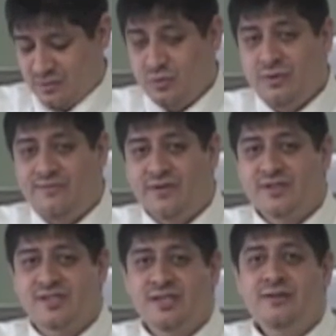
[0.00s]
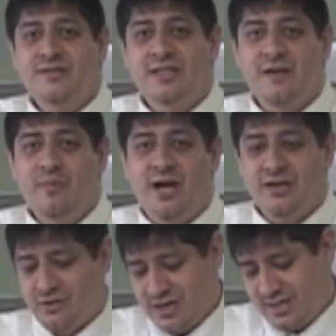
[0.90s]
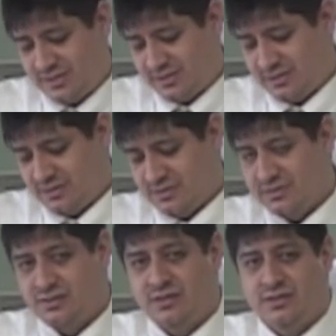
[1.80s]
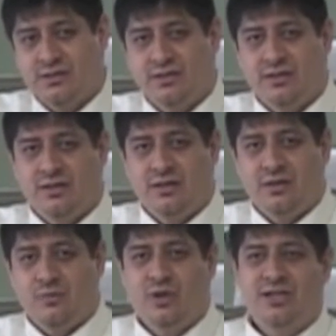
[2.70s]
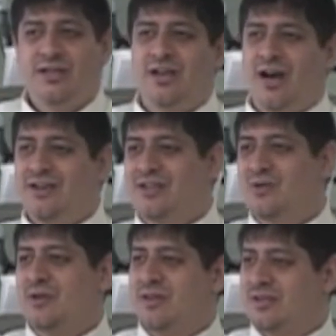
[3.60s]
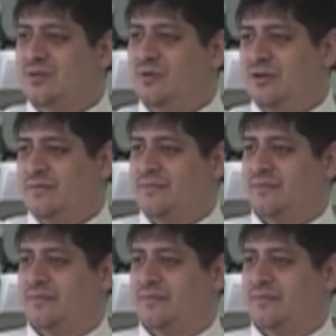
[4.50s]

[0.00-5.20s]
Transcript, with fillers: room full of sinners saved by grace. What can God do with this room